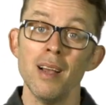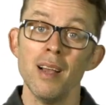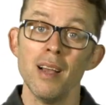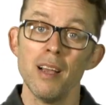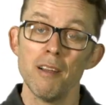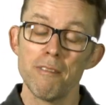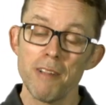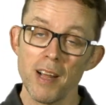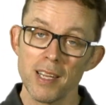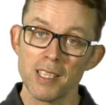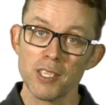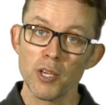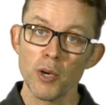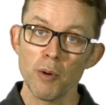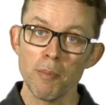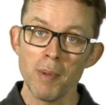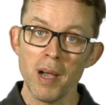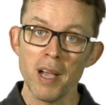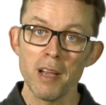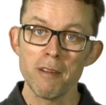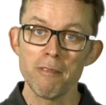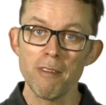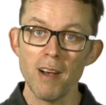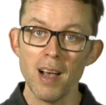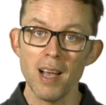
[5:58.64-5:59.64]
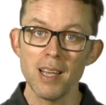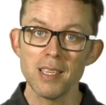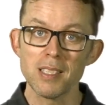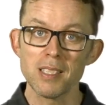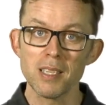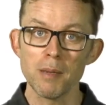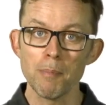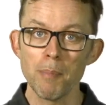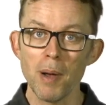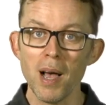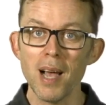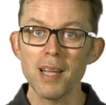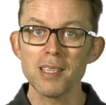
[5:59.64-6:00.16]
If they took my advice
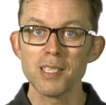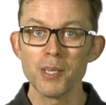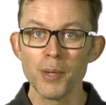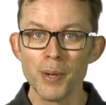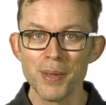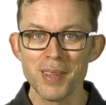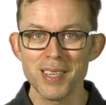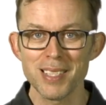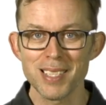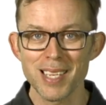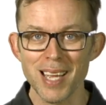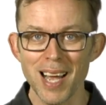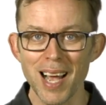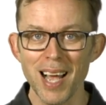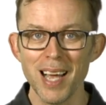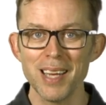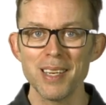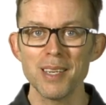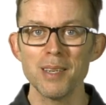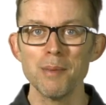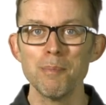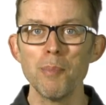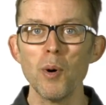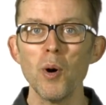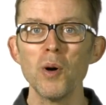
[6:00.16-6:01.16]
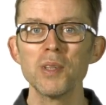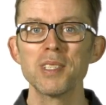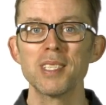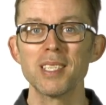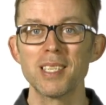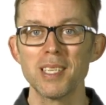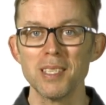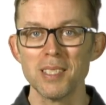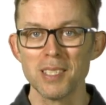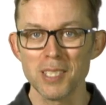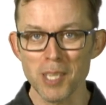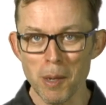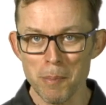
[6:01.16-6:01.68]
in part two of this guide and bought a
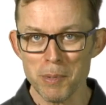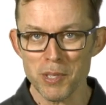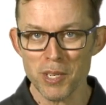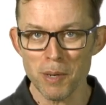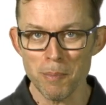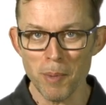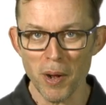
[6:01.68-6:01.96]
consumption